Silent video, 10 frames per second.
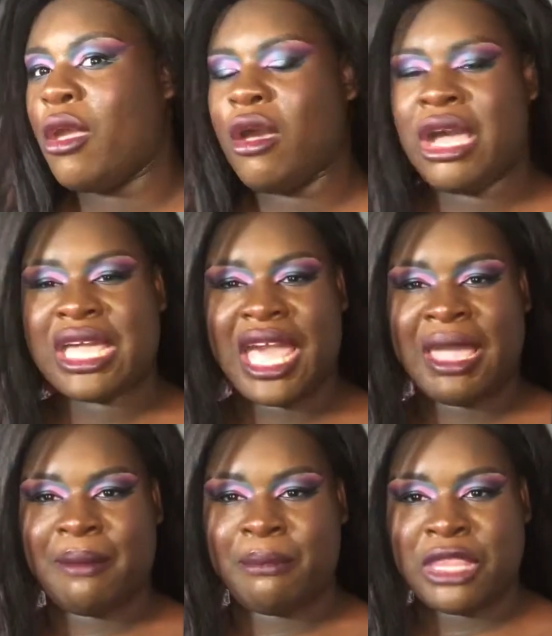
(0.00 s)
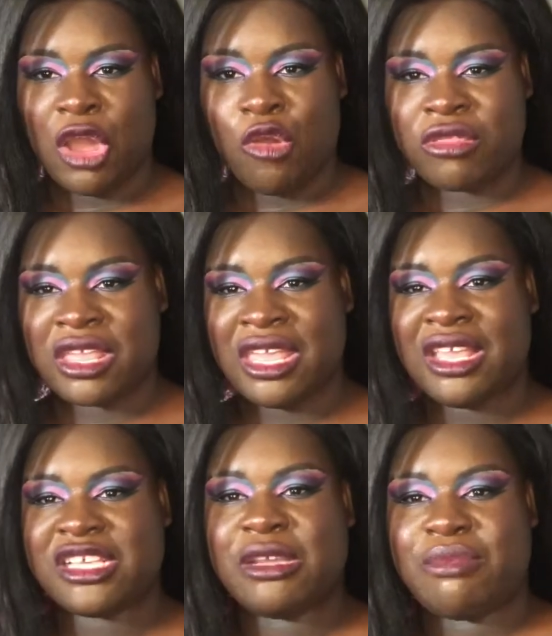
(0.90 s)
okay, Nosy,
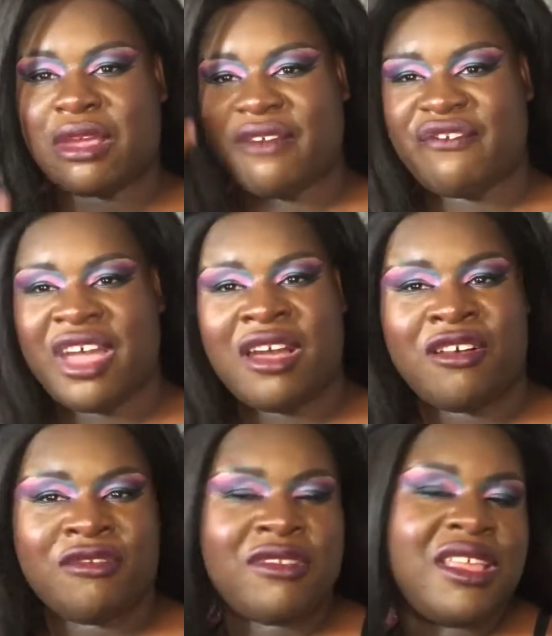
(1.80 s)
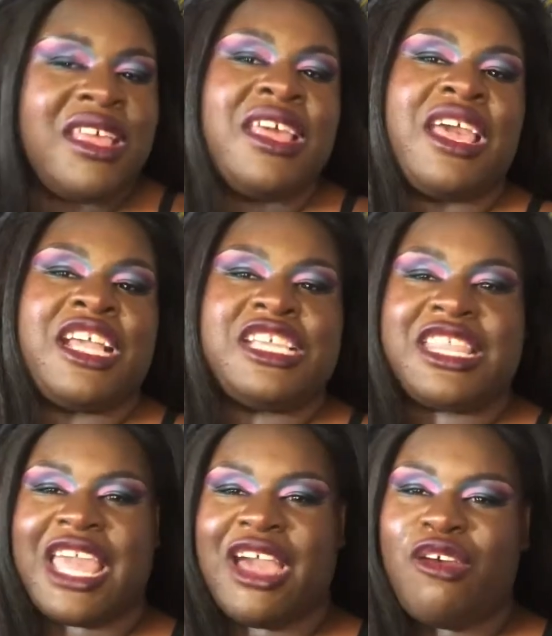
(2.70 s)
she was on the phone, and she
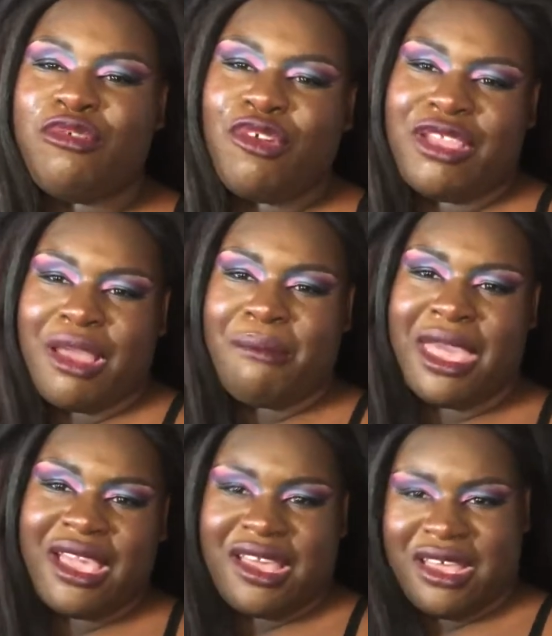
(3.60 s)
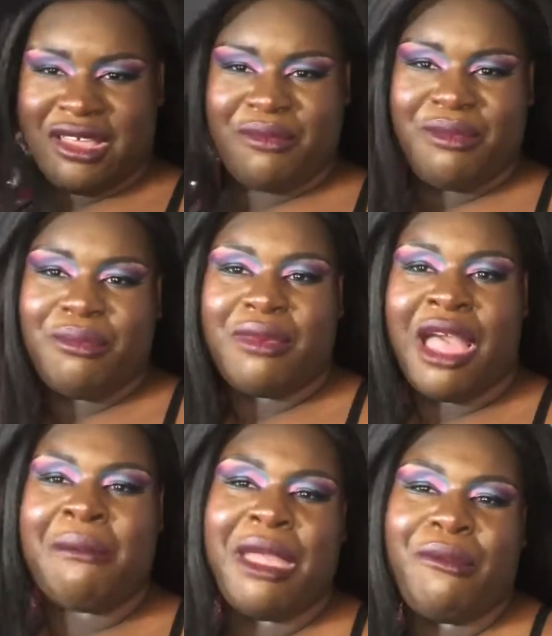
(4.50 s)
said, who doing your makeup? I
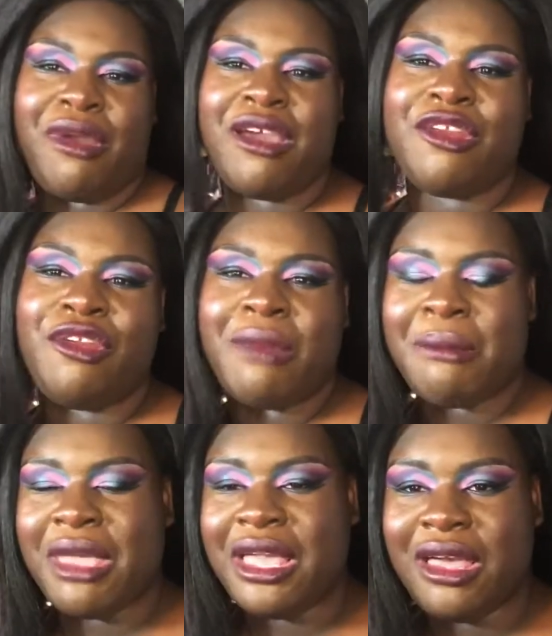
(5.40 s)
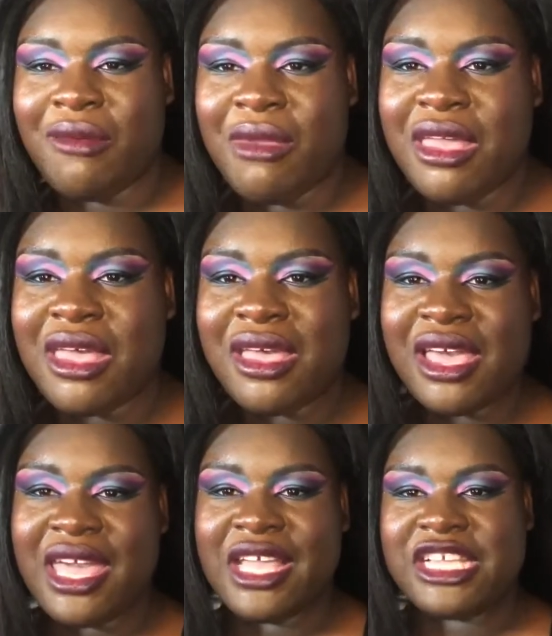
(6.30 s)
might want her to do my makeup
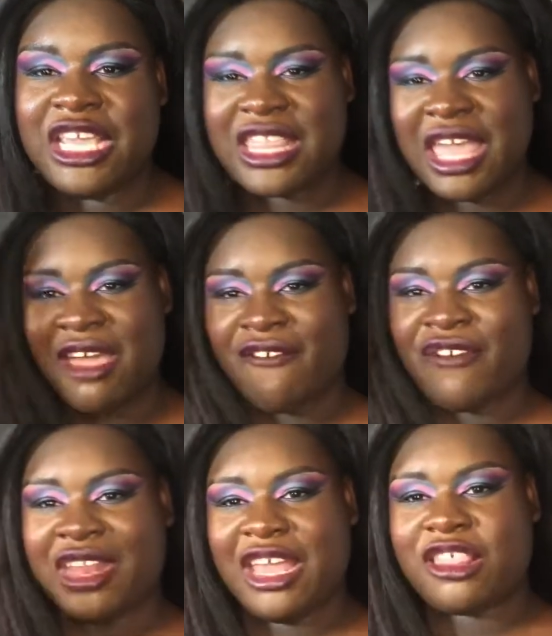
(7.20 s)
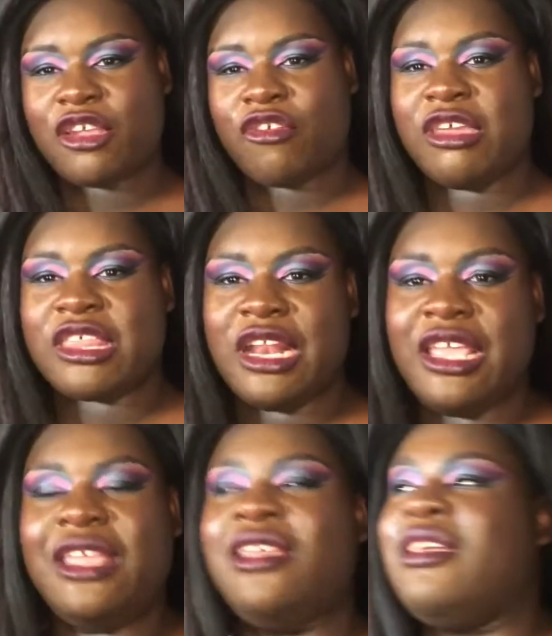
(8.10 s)
and she said Vanessa Chrisley.
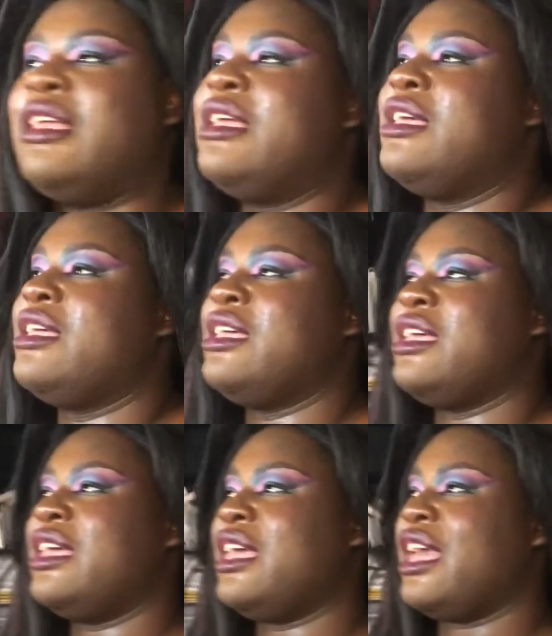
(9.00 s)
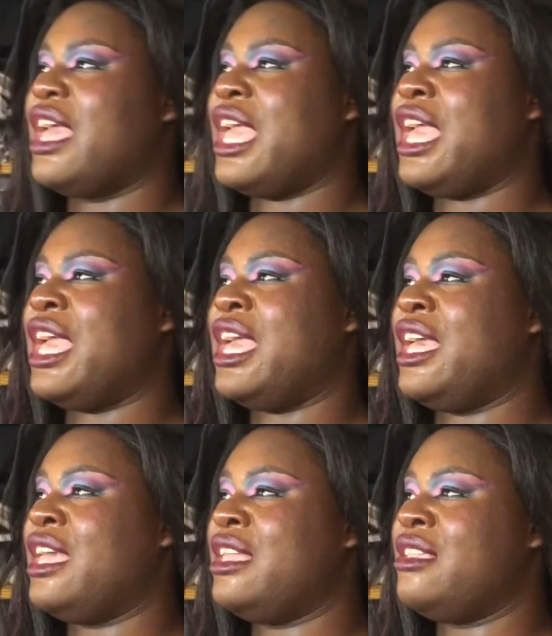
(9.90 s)

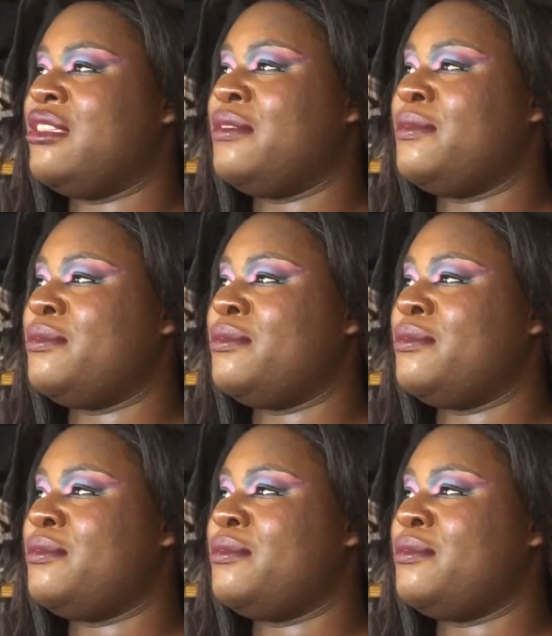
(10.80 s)
And